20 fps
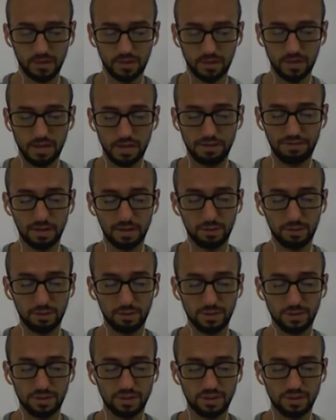definitely was
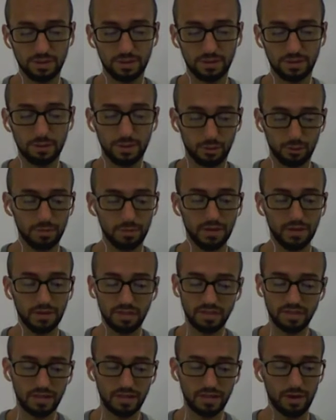the green room, and then say
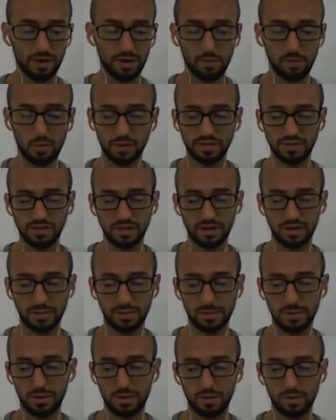Craig Morris. I
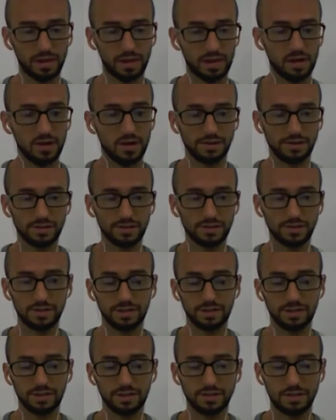know like Hunter
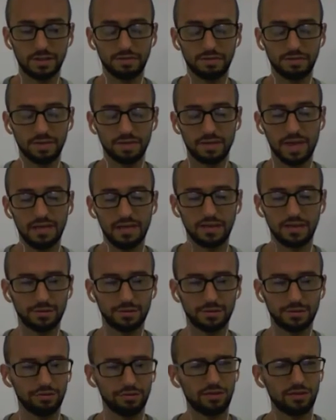and stuff like that, and there's a
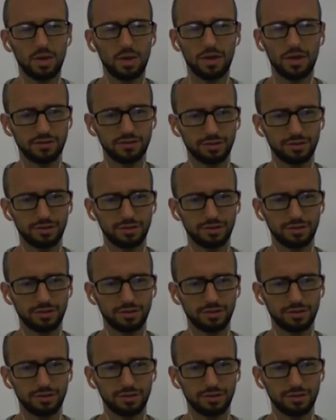few others in the